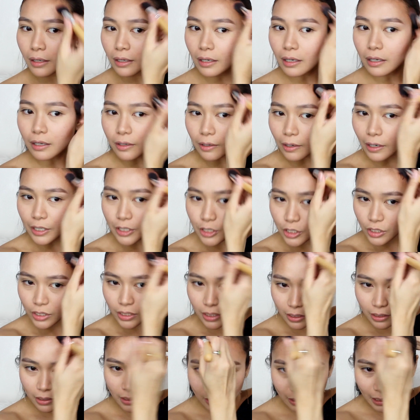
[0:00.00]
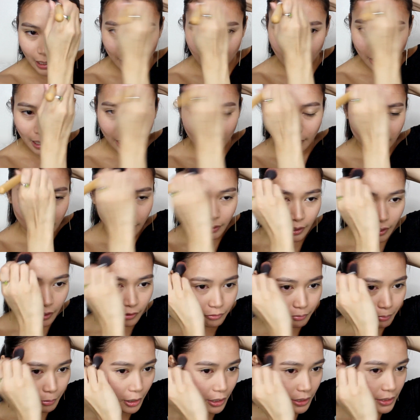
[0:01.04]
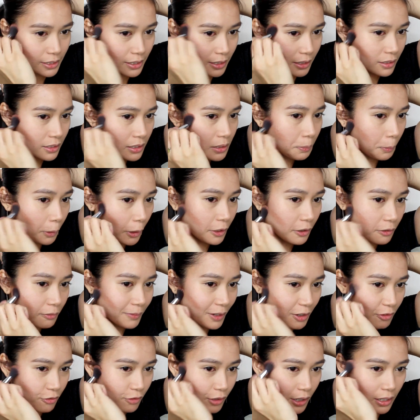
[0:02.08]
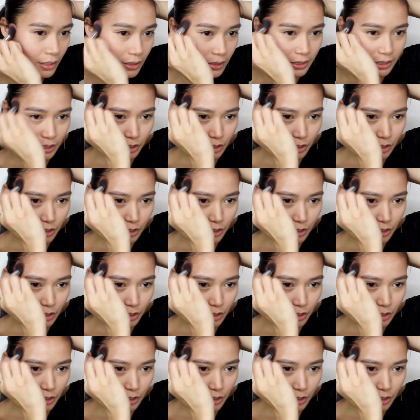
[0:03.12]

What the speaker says: And I just I love bronzing this part of my face.